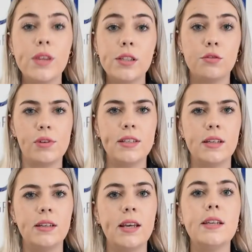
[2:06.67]
this
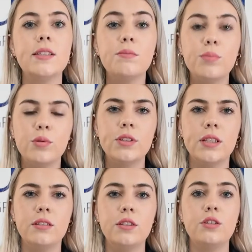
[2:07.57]
reason, it is
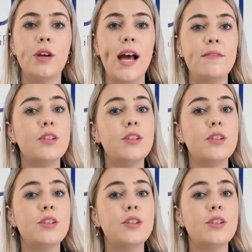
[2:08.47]
important to have